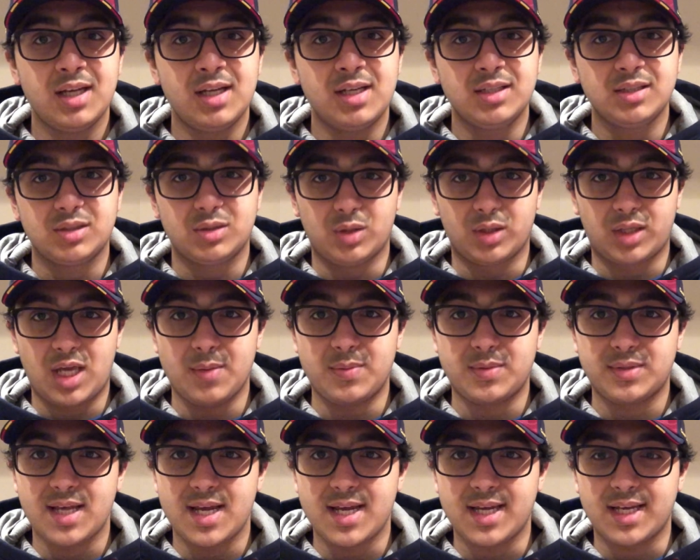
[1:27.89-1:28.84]
So L'Equipe's
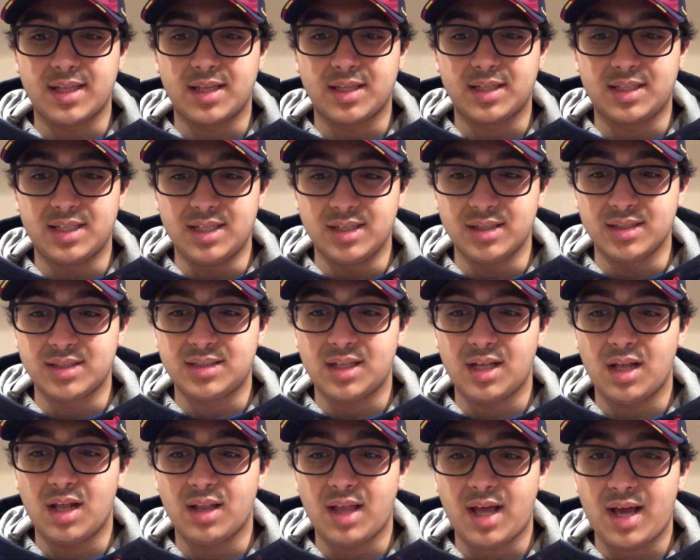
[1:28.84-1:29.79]
saying that the deal is still
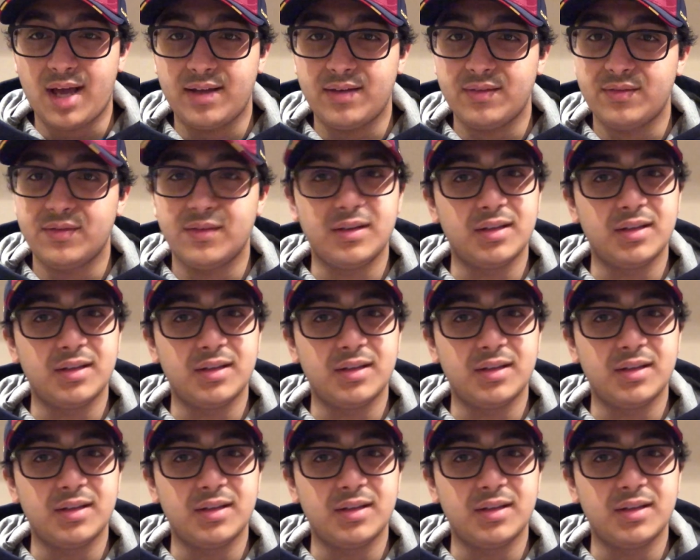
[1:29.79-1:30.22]
alive.